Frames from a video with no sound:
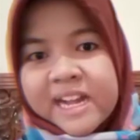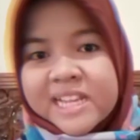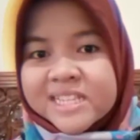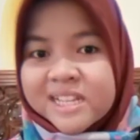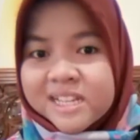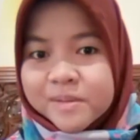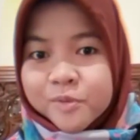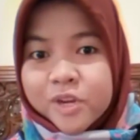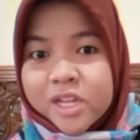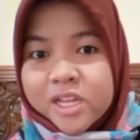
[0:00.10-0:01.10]

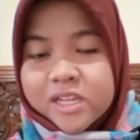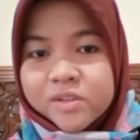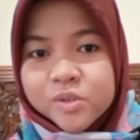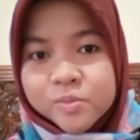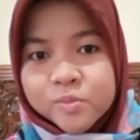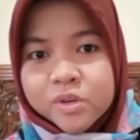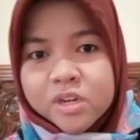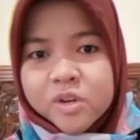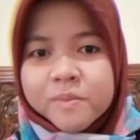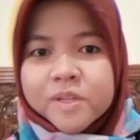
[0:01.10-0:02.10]
Assalamualaikum
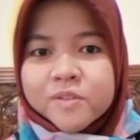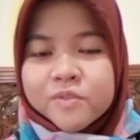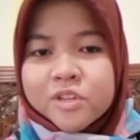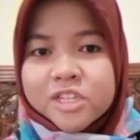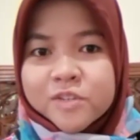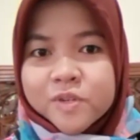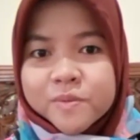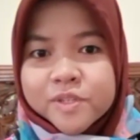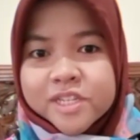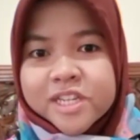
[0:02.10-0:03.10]
warahmatullahi
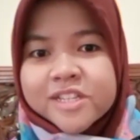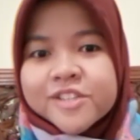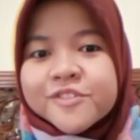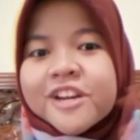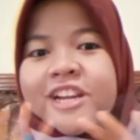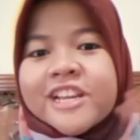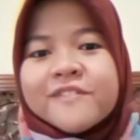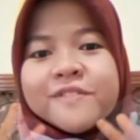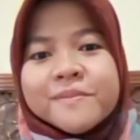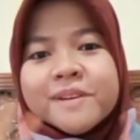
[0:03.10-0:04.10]
wabarakatuh. Hi
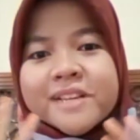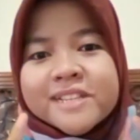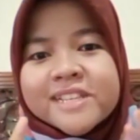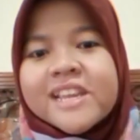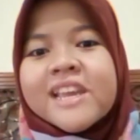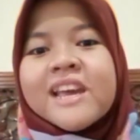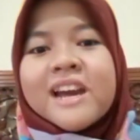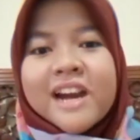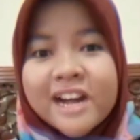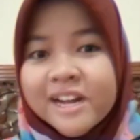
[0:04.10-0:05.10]
everybody,
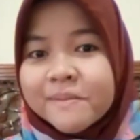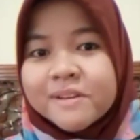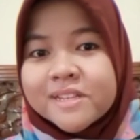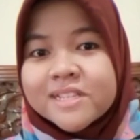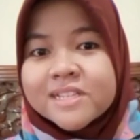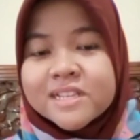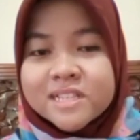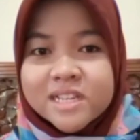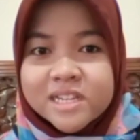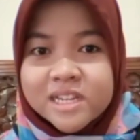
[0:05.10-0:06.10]
I'm ANNISA
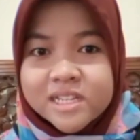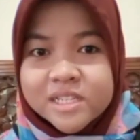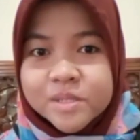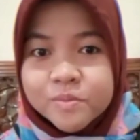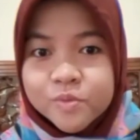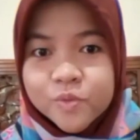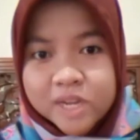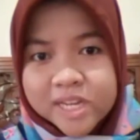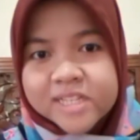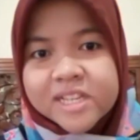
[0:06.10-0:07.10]
ZAHRA
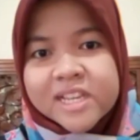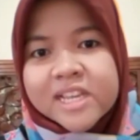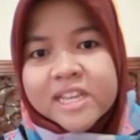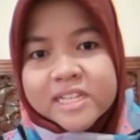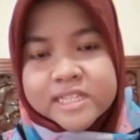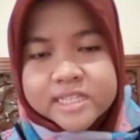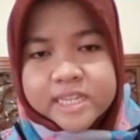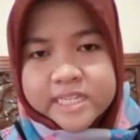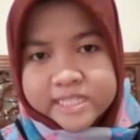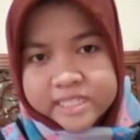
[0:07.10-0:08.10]
HASIBUAN. In this
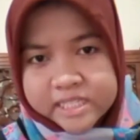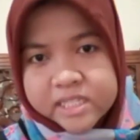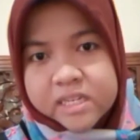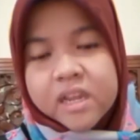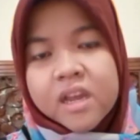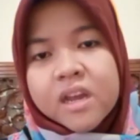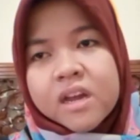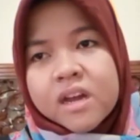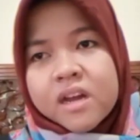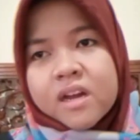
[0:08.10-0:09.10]
section,
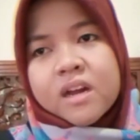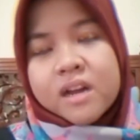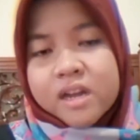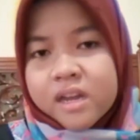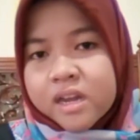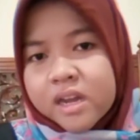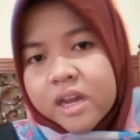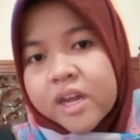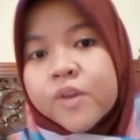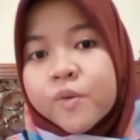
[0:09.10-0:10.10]

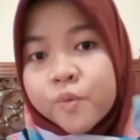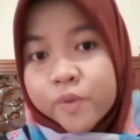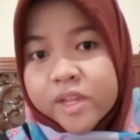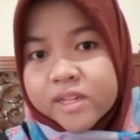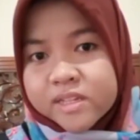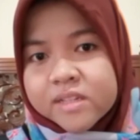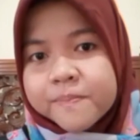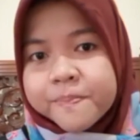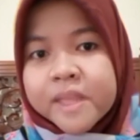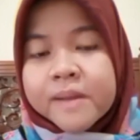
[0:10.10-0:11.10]
I will
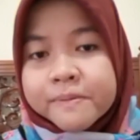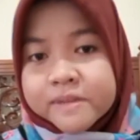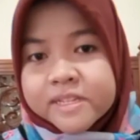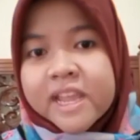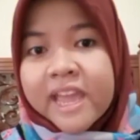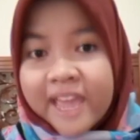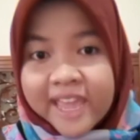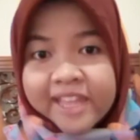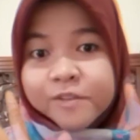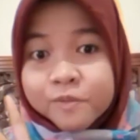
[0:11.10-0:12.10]
put
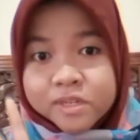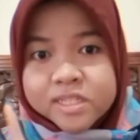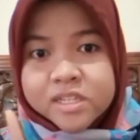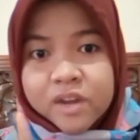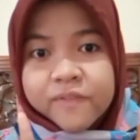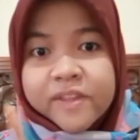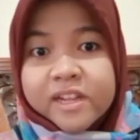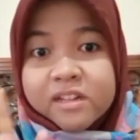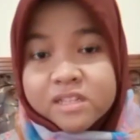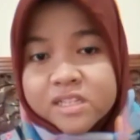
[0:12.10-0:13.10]
8 words of
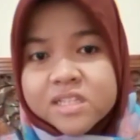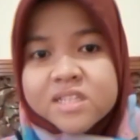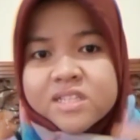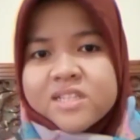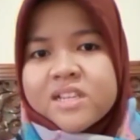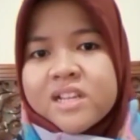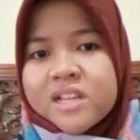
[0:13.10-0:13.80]
English